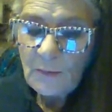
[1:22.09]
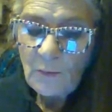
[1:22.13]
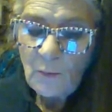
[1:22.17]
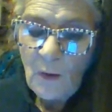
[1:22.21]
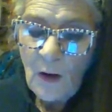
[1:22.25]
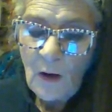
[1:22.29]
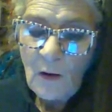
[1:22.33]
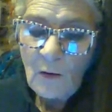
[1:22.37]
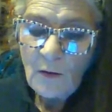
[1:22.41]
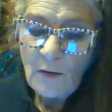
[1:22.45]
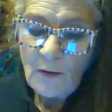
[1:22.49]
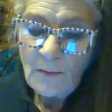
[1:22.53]
and
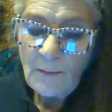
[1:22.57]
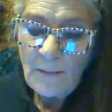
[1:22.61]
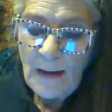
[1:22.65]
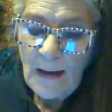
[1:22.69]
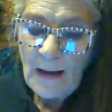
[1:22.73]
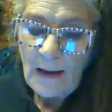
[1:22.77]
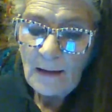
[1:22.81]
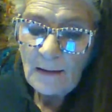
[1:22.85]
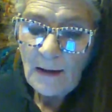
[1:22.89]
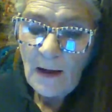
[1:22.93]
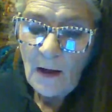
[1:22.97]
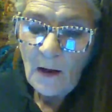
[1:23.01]
walk
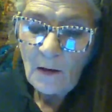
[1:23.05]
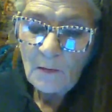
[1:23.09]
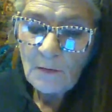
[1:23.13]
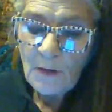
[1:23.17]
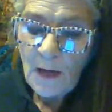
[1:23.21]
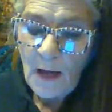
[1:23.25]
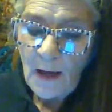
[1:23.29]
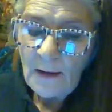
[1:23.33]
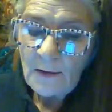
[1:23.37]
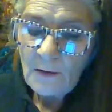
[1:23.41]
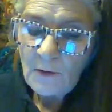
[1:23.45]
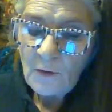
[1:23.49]
about all
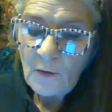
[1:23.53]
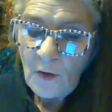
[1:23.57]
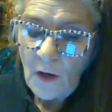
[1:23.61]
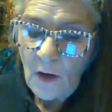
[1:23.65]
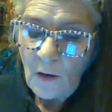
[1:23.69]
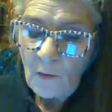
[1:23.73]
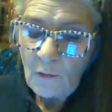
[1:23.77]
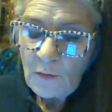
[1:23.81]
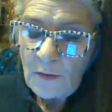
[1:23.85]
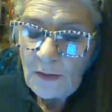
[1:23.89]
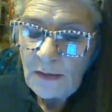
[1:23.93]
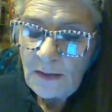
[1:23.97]
night
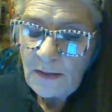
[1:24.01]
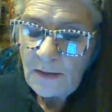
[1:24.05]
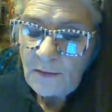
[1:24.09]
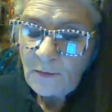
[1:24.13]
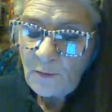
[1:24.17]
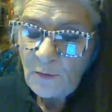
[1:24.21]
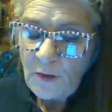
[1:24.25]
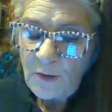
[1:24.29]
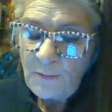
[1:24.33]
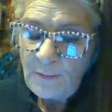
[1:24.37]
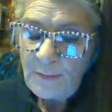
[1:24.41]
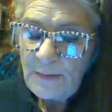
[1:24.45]
groaning
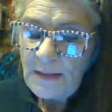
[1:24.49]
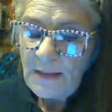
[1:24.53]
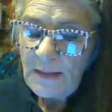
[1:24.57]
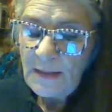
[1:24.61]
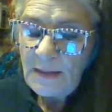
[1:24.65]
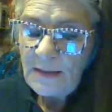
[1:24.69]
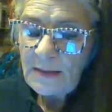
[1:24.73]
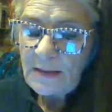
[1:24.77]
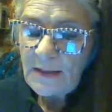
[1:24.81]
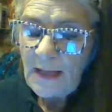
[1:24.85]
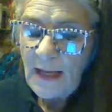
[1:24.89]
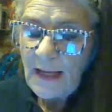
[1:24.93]
and
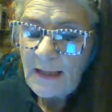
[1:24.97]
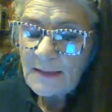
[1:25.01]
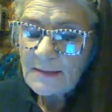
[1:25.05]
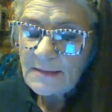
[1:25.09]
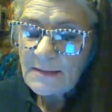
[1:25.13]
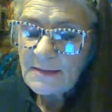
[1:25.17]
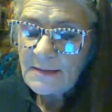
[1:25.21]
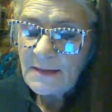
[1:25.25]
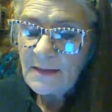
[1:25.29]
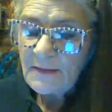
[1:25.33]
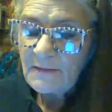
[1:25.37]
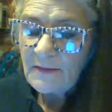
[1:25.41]
repeating
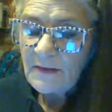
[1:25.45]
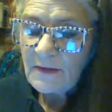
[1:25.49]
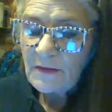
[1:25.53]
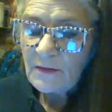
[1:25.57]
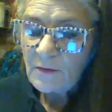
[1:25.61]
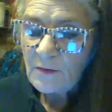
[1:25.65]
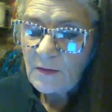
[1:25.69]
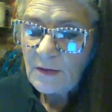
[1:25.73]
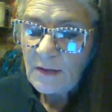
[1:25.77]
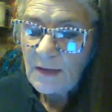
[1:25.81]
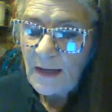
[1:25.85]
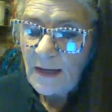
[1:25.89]

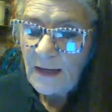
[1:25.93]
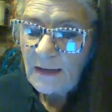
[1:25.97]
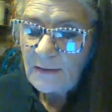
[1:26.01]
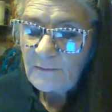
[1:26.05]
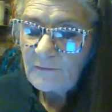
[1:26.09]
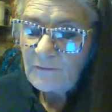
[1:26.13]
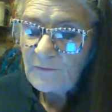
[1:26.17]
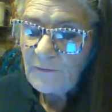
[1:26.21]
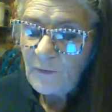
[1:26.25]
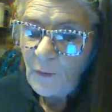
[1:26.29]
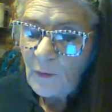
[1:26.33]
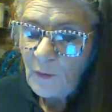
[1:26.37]

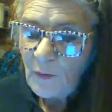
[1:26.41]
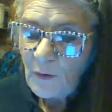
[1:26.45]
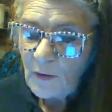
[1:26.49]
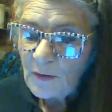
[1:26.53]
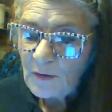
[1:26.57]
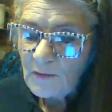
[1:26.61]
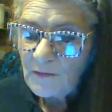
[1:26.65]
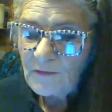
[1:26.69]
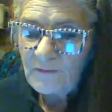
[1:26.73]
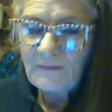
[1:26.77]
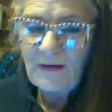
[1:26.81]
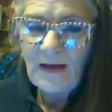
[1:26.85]

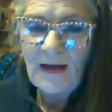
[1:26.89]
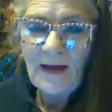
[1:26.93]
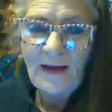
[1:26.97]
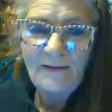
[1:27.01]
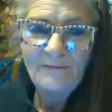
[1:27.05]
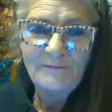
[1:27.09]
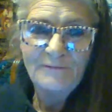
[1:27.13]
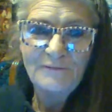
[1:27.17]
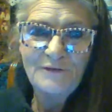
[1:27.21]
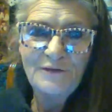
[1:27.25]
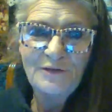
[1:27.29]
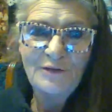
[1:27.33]

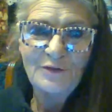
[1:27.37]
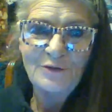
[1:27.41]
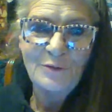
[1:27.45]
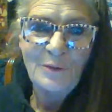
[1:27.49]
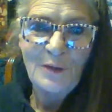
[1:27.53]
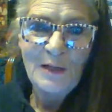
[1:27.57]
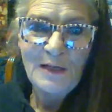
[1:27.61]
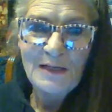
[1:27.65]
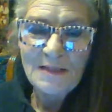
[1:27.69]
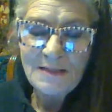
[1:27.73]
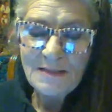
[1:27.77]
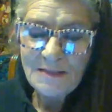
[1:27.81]

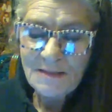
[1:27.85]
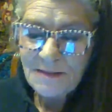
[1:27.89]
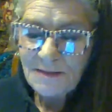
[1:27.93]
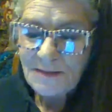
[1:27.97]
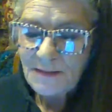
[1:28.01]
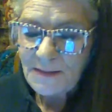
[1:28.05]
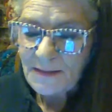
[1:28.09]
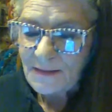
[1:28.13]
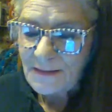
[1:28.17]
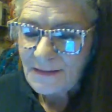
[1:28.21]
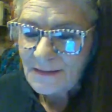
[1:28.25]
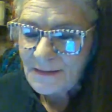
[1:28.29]

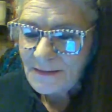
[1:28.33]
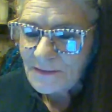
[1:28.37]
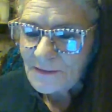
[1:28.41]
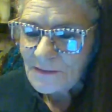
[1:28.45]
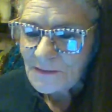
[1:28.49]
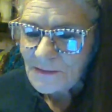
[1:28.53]
97384-5286